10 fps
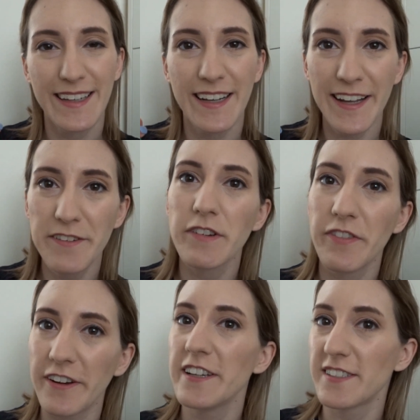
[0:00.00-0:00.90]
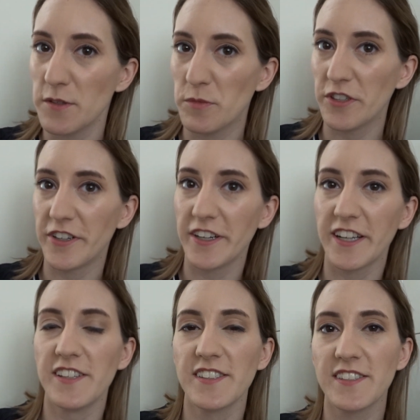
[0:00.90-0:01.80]
kind of are very similar in
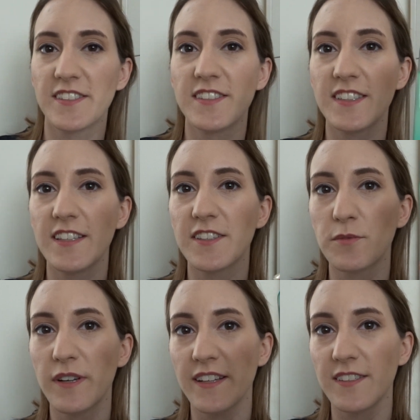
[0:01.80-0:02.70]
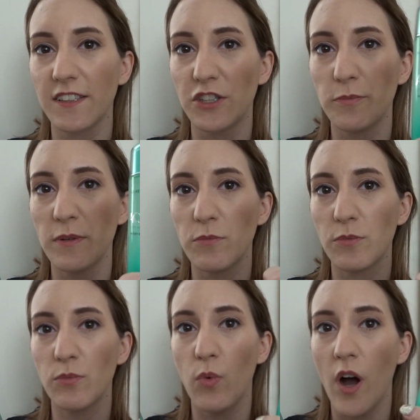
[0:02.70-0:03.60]
consistency. This one has a little bit
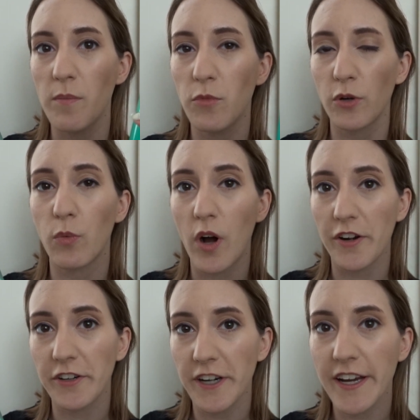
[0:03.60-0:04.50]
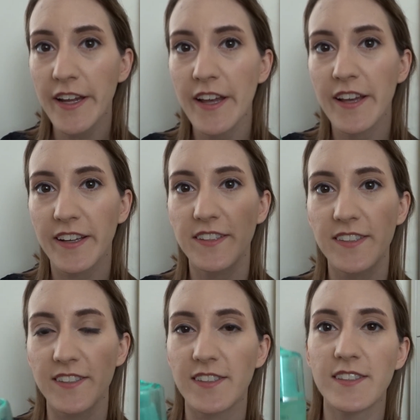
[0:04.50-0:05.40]
more watery
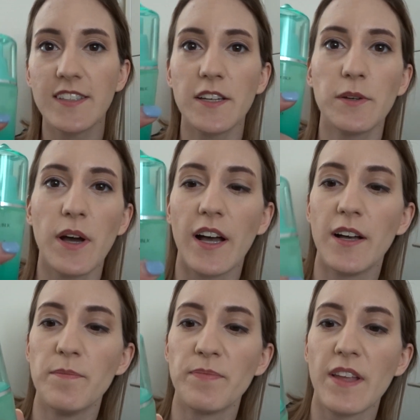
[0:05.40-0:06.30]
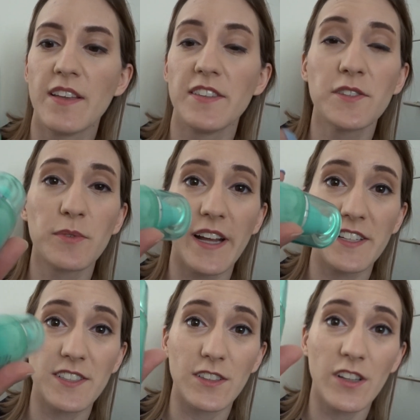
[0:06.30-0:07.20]
consistency. This one, I
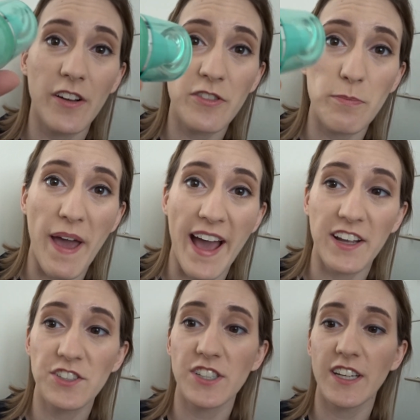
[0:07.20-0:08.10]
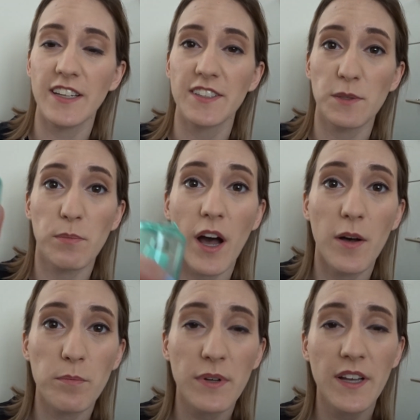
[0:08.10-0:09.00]
just love the packaging. It's a
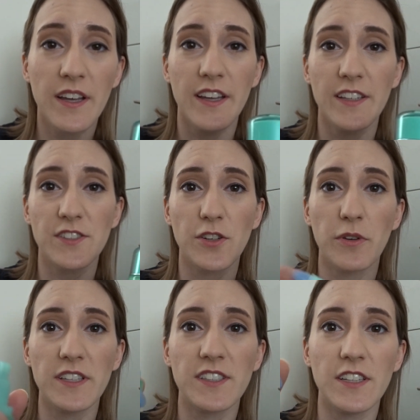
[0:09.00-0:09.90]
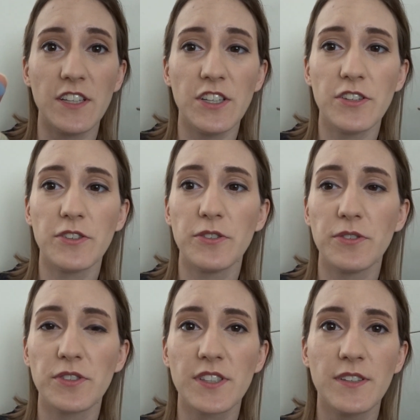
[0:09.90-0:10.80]
pump. It's so easy to
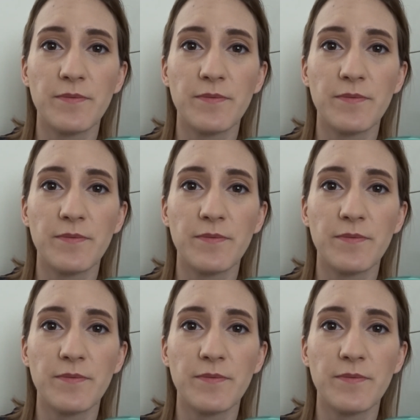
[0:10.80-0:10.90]
use,